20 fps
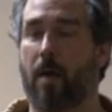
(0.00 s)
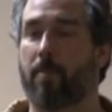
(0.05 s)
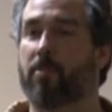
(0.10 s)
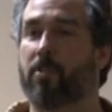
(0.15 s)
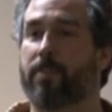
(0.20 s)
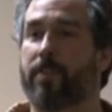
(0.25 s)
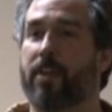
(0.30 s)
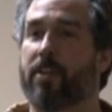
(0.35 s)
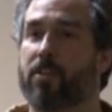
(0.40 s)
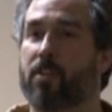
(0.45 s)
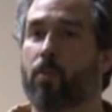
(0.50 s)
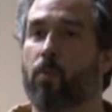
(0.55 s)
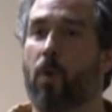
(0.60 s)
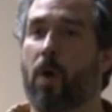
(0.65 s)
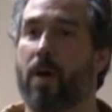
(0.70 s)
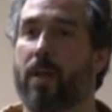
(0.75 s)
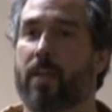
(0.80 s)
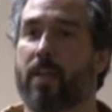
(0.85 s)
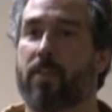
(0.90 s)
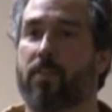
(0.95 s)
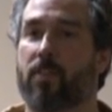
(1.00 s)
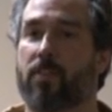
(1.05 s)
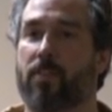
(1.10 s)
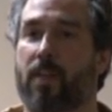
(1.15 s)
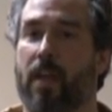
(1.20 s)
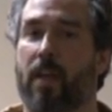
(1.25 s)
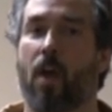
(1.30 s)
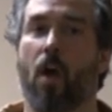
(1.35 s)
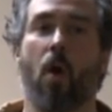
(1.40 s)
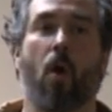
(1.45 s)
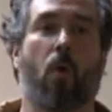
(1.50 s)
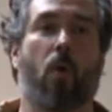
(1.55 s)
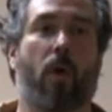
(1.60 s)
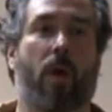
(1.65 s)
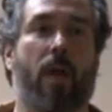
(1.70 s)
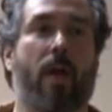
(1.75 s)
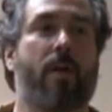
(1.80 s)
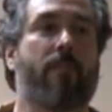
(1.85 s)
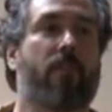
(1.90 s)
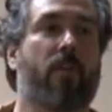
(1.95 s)
Observation one is, is that
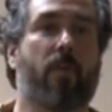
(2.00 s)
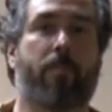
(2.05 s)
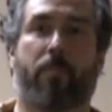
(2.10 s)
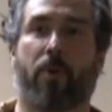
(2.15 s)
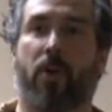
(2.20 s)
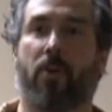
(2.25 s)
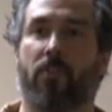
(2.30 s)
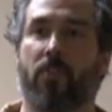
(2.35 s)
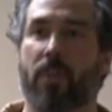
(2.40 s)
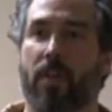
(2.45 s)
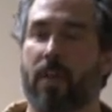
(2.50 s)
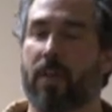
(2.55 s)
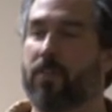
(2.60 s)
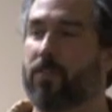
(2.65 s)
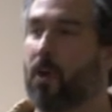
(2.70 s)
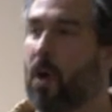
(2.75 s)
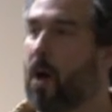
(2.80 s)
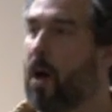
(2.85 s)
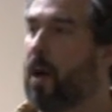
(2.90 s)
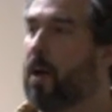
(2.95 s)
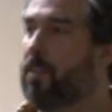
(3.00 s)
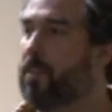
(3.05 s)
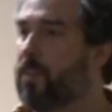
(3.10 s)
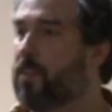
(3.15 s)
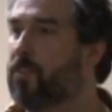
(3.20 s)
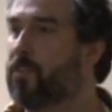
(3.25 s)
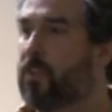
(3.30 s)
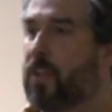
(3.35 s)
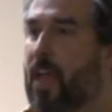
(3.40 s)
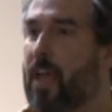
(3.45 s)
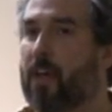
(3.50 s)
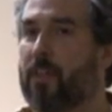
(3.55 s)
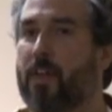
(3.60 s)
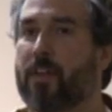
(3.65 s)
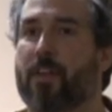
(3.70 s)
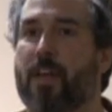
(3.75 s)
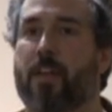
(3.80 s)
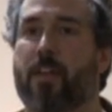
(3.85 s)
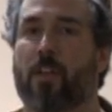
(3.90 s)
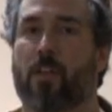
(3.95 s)
wherever a person is on this
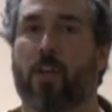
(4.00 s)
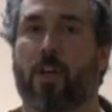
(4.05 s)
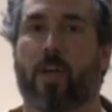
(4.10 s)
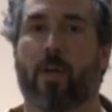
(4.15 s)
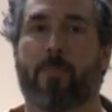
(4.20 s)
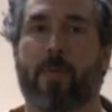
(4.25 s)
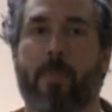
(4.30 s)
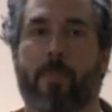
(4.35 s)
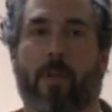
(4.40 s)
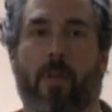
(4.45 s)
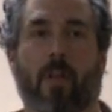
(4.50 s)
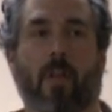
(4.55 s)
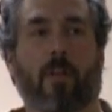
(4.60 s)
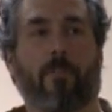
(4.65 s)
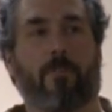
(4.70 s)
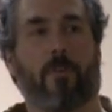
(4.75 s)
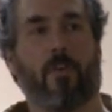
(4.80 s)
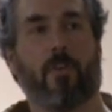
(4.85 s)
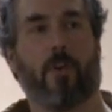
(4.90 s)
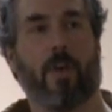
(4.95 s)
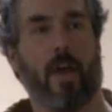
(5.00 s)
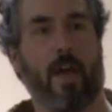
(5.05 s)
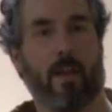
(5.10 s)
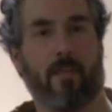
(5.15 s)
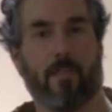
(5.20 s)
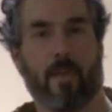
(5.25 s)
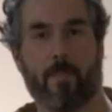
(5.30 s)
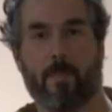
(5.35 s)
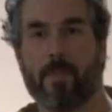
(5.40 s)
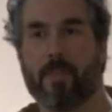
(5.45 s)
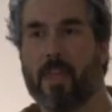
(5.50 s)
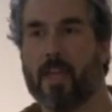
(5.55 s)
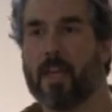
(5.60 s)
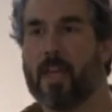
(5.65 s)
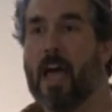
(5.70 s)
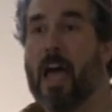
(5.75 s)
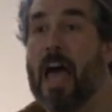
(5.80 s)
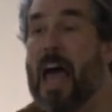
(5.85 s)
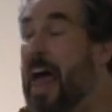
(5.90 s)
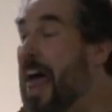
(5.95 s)
scale, they tend to look at people a little further ahead of them and
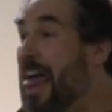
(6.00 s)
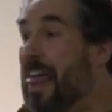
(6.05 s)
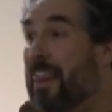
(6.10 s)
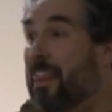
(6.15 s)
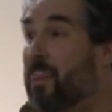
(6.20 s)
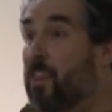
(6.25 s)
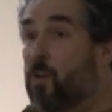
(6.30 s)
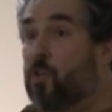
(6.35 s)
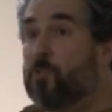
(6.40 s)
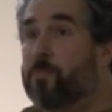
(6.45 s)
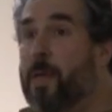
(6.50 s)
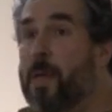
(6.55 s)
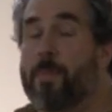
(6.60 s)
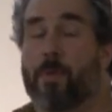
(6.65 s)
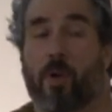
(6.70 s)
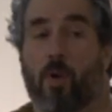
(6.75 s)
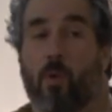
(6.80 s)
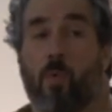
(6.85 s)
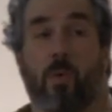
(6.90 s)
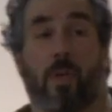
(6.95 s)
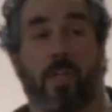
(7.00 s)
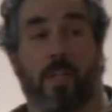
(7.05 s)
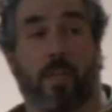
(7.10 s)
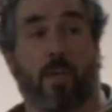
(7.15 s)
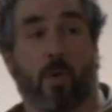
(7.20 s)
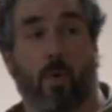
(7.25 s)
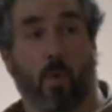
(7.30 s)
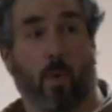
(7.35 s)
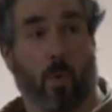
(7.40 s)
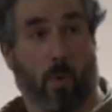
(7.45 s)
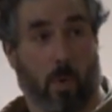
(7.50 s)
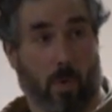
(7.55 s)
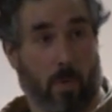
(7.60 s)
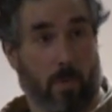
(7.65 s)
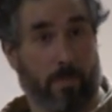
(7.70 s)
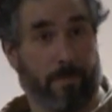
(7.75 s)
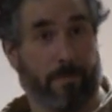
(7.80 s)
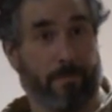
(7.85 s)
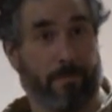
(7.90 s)
think, those people are really cool.